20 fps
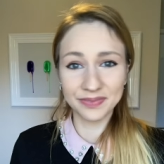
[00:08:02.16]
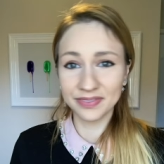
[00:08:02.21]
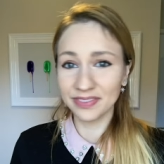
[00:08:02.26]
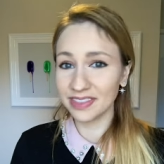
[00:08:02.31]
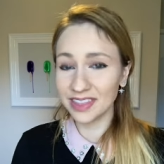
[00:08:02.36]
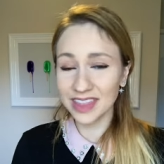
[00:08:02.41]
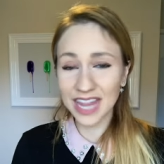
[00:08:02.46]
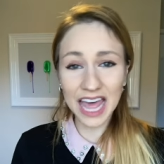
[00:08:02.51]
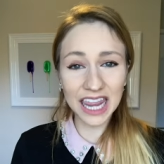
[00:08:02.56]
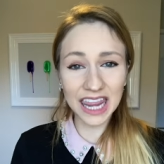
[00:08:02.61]

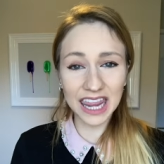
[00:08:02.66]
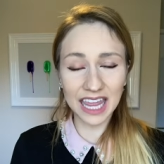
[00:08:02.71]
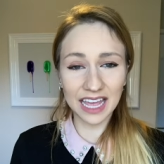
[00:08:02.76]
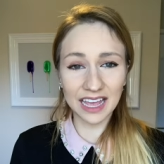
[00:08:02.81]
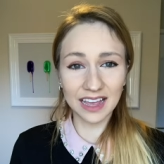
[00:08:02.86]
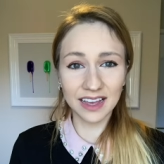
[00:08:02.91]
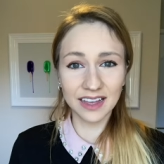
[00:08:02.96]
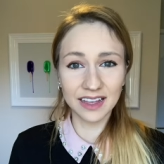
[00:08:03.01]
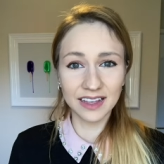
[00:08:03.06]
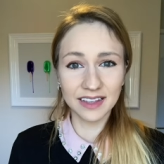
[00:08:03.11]

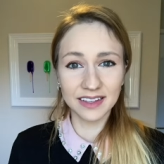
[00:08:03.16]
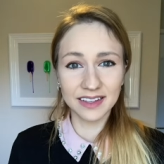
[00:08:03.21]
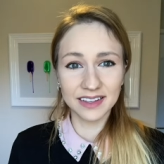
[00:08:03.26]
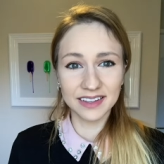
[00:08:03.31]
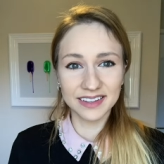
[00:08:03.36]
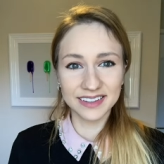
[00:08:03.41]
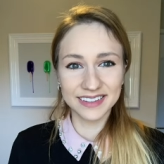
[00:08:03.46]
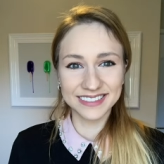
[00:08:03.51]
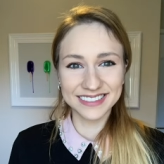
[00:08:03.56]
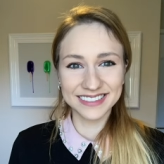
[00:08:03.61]
Nothing.
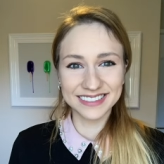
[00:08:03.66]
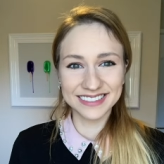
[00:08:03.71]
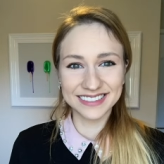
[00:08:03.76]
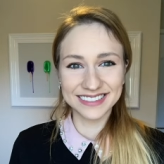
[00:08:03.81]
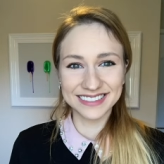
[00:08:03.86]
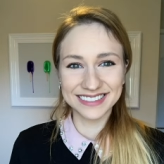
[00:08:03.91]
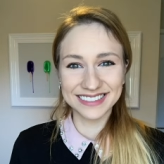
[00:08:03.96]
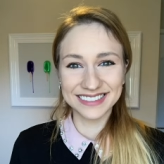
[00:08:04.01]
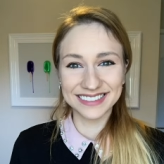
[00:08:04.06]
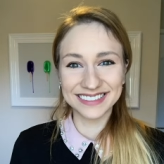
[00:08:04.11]

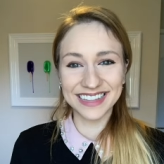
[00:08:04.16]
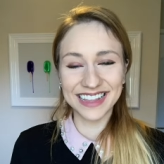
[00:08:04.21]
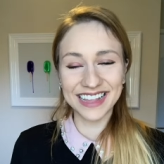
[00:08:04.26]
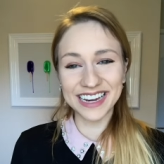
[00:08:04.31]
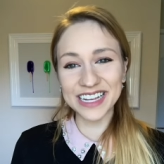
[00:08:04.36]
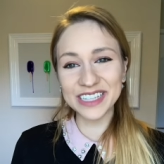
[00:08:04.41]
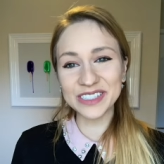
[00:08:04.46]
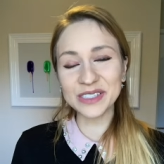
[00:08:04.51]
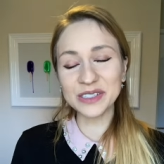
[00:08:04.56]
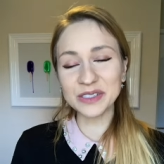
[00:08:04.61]
The
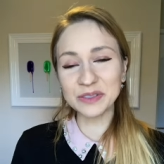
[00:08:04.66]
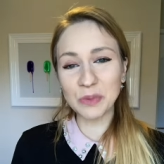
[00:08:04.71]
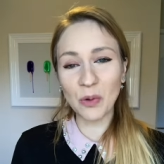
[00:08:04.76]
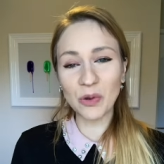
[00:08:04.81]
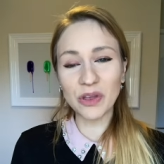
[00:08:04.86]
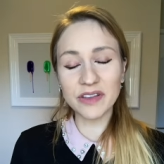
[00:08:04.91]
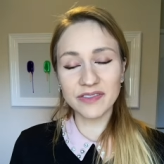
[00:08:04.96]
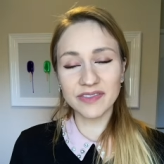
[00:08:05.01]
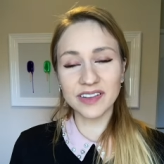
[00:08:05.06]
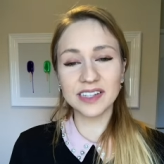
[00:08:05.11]
reason
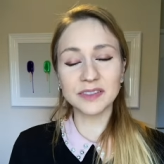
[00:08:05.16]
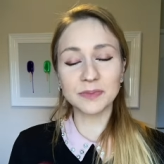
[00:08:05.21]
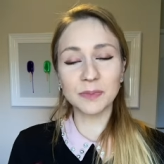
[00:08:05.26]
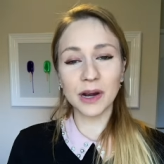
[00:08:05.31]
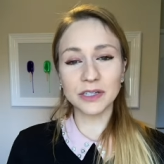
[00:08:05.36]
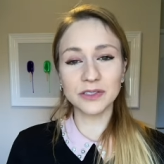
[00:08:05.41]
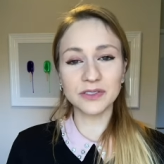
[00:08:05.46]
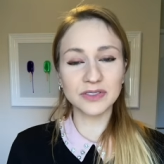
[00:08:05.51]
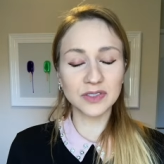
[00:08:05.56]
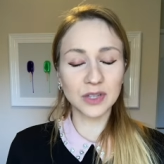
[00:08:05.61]
smoking feels
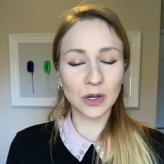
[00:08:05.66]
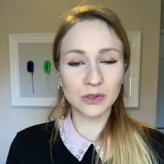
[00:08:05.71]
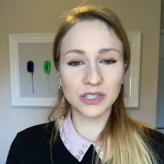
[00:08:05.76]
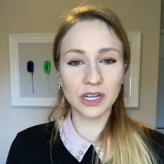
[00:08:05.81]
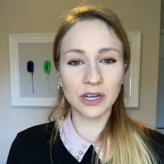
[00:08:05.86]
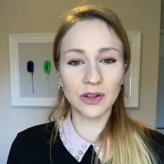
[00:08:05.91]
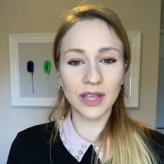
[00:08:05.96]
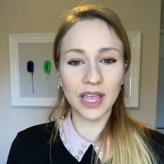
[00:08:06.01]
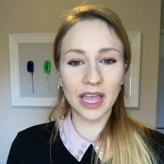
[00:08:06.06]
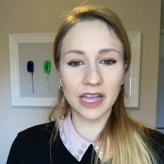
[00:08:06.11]
part of
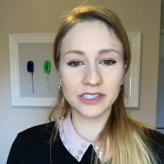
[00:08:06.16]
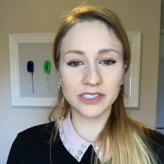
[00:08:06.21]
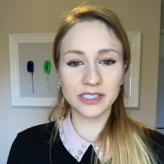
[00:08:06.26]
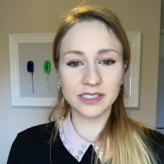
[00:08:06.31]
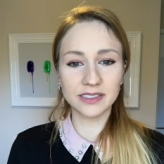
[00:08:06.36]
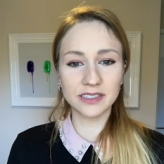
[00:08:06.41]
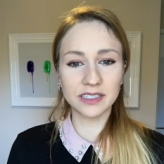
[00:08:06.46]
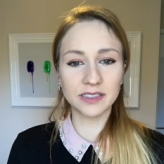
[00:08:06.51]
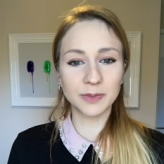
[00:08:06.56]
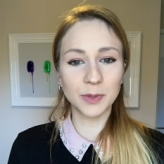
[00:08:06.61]
social
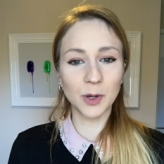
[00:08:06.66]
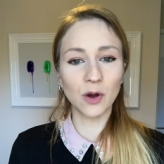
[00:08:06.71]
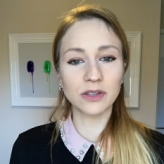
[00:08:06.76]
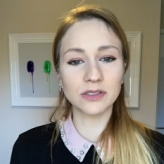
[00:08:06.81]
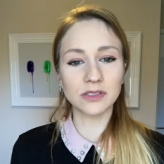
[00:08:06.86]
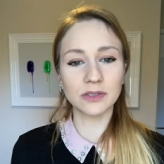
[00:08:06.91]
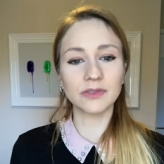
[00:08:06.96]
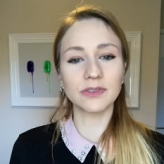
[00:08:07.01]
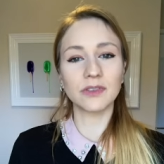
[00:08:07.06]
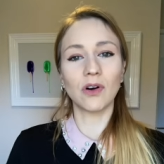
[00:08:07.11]
occasions is because
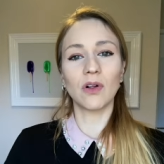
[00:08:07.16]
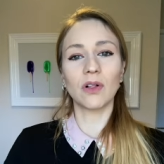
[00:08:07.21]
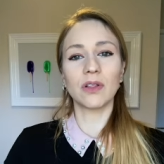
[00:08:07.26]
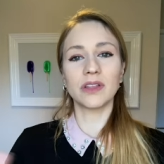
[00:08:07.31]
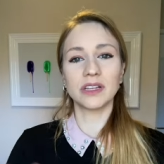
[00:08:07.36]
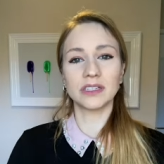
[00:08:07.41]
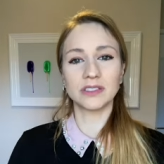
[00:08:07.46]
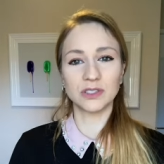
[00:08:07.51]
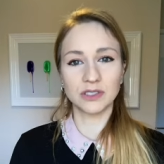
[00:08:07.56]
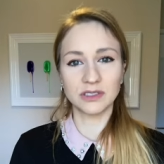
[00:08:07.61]
of all the
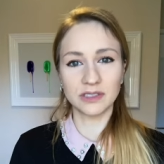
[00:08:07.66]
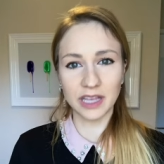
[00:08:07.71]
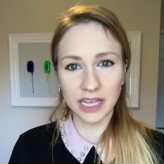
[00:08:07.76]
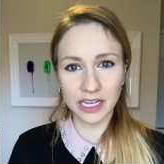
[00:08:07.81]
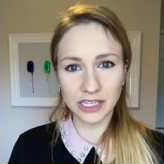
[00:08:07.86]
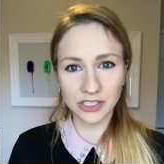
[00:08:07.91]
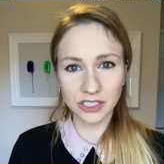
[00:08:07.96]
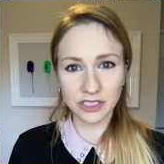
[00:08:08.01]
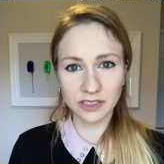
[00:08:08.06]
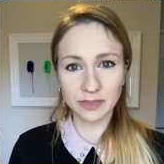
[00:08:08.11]

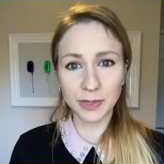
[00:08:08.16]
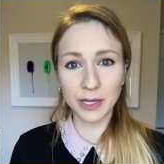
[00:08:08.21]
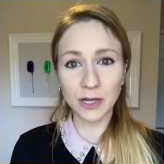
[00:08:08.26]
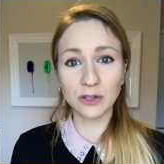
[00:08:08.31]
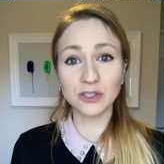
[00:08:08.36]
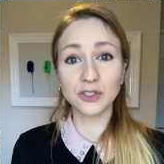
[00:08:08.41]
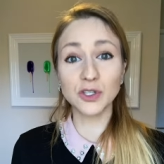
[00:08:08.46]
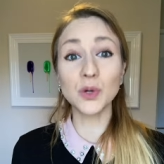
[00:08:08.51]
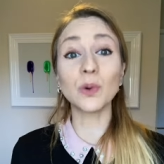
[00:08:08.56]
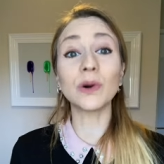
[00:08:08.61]
associations,
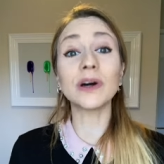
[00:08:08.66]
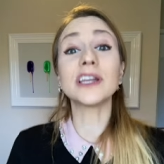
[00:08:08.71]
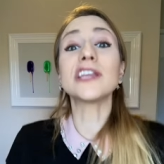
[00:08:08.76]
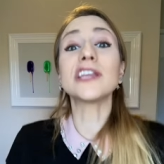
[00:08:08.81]
because you are